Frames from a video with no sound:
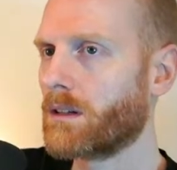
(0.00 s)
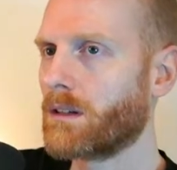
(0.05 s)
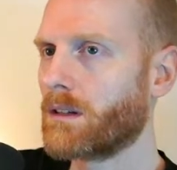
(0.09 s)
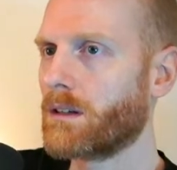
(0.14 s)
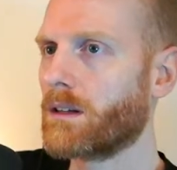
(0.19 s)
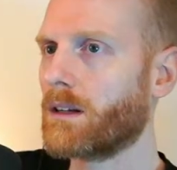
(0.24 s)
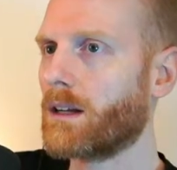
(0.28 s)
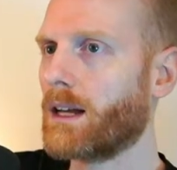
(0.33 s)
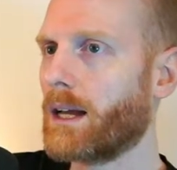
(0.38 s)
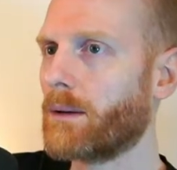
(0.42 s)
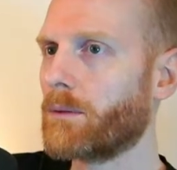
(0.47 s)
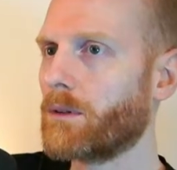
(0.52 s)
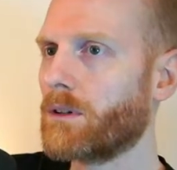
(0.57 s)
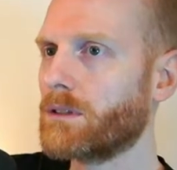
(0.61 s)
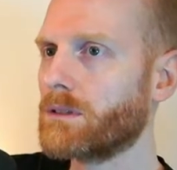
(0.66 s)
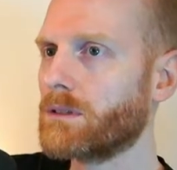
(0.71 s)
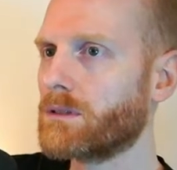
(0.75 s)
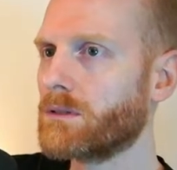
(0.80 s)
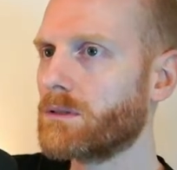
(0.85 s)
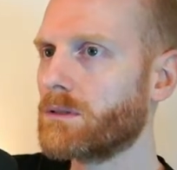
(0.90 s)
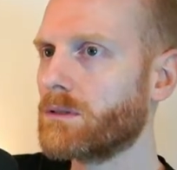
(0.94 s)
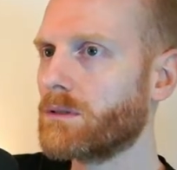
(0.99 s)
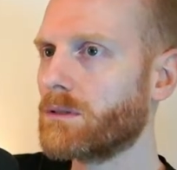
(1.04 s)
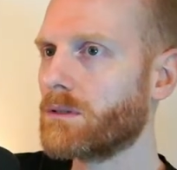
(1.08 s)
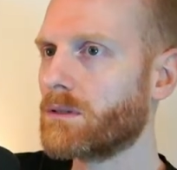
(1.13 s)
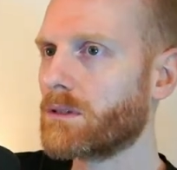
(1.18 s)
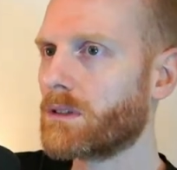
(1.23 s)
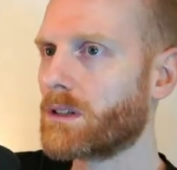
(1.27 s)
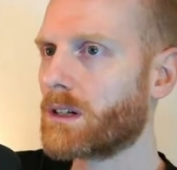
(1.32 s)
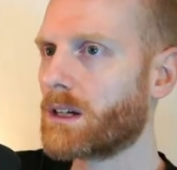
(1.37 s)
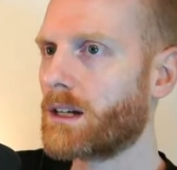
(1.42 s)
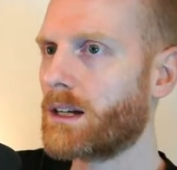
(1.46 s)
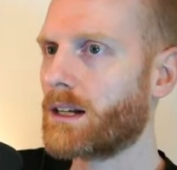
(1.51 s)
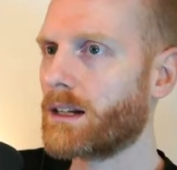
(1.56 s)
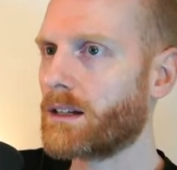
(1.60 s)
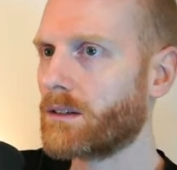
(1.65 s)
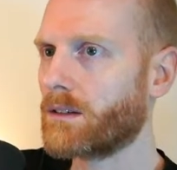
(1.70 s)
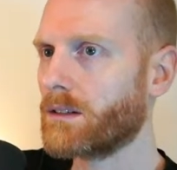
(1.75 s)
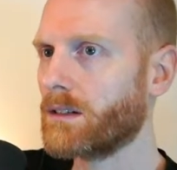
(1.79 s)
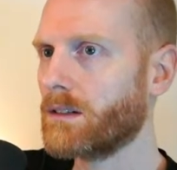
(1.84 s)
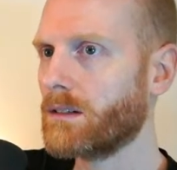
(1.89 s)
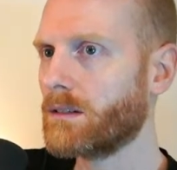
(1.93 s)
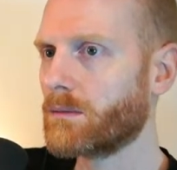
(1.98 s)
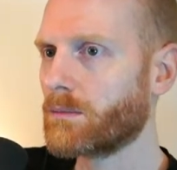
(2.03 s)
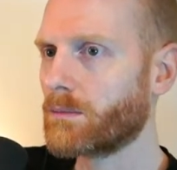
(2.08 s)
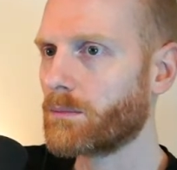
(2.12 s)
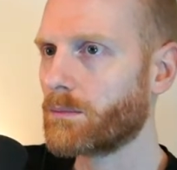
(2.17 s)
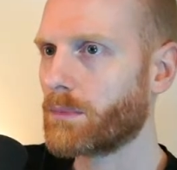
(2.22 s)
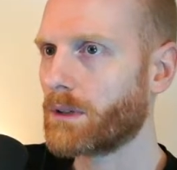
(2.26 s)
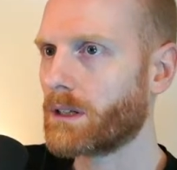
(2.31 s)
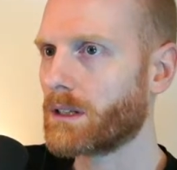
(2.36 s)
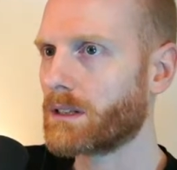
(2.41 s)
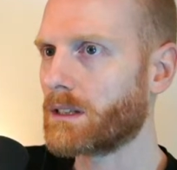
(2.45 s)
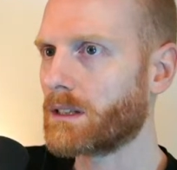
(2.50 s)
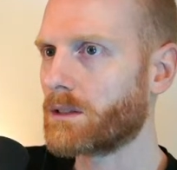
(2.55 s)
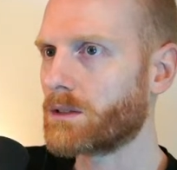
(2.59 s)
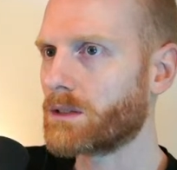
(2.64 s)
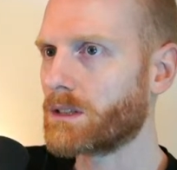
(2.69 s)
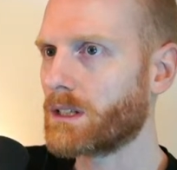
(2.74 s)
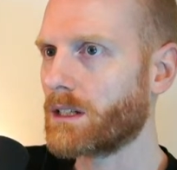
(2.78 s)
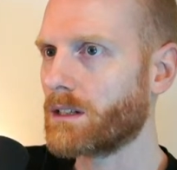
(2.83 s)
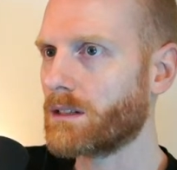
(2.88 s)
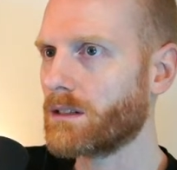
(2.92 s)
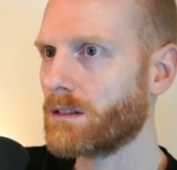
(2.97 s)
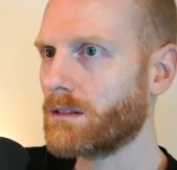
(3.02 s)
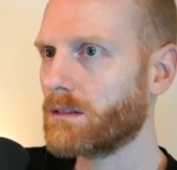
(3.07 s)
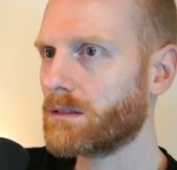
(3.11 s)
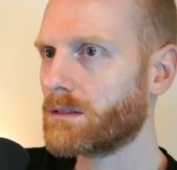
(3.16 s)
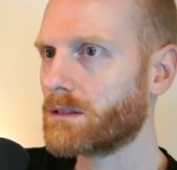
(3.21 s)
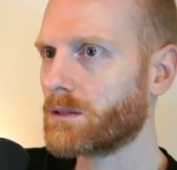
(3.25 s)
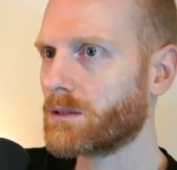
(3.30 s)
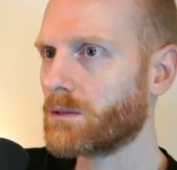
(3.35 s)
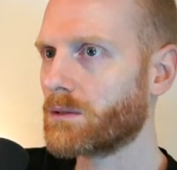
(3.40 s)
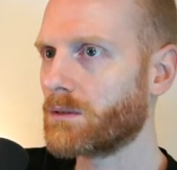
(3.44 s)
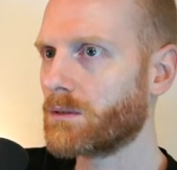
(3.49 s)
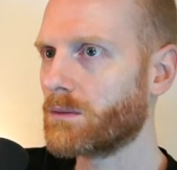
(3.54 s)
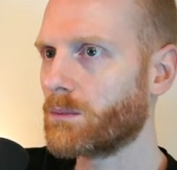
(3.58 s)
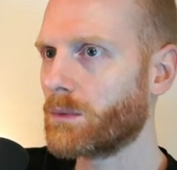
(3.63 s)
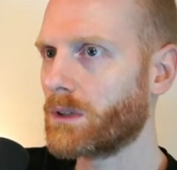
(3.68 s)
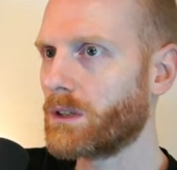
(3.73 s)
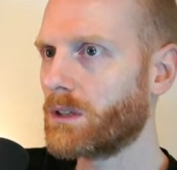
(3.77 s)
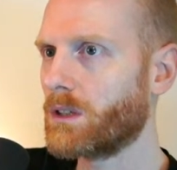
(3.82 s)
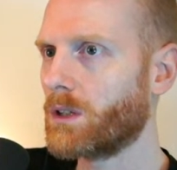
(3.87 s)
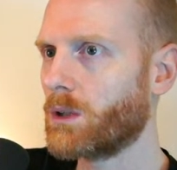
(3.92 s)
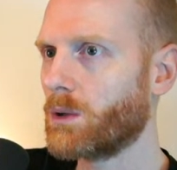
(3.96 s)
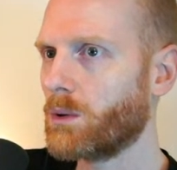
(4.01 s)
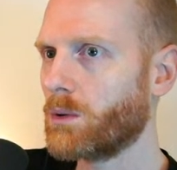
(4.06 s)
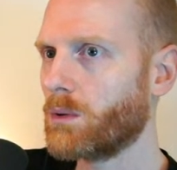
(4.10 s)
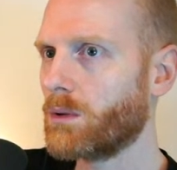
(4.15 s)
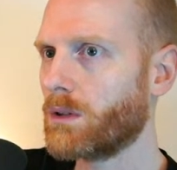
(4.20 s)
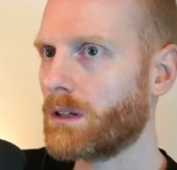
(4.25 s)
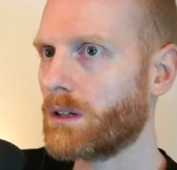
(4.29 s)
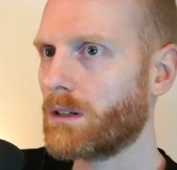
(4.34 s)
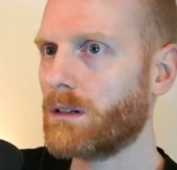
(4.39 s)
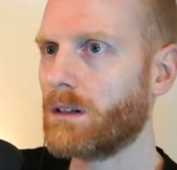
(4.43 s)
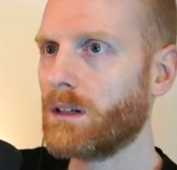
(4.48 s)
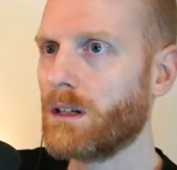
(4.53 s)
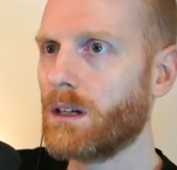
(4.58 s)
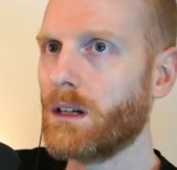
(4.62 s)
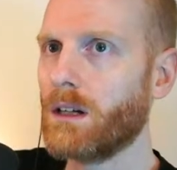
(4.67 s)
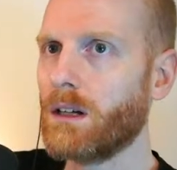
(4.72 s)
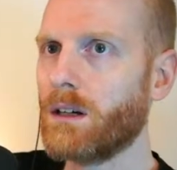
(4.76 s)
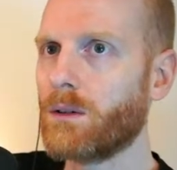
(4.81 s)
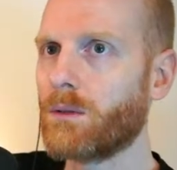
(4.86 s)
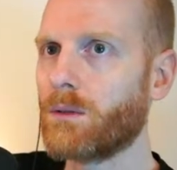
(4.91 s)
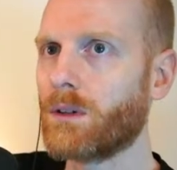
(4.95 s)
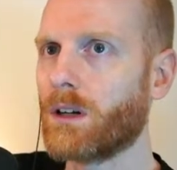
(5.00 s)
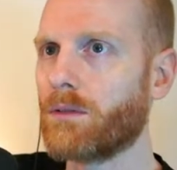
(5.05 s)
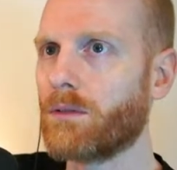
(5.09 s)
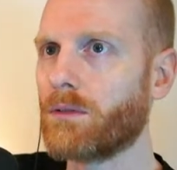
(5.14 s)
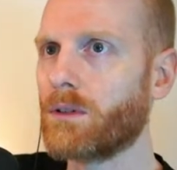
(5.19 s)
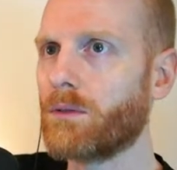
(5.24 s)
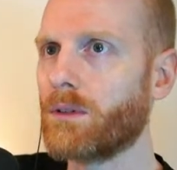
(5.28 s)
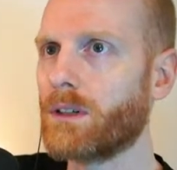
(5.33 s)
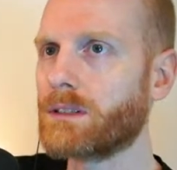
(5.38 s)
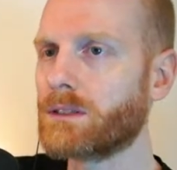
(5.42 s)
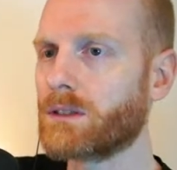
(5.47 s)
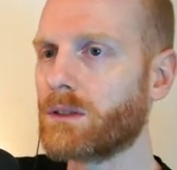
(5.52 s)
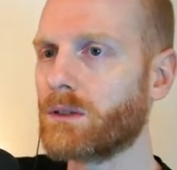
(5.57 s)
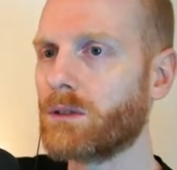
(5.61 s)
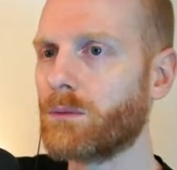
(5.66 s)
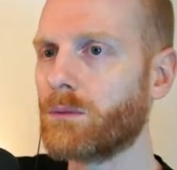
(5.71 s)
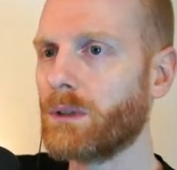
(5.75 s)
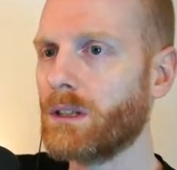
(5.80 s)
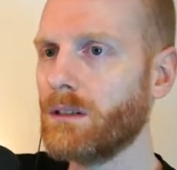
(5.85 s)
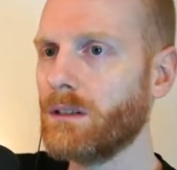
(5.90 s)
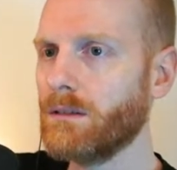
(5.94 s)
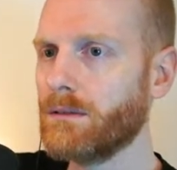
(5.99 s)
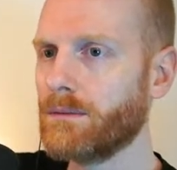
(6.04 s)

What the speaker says: I'm going to click on it, but then change it so we know roughly where it's going to be.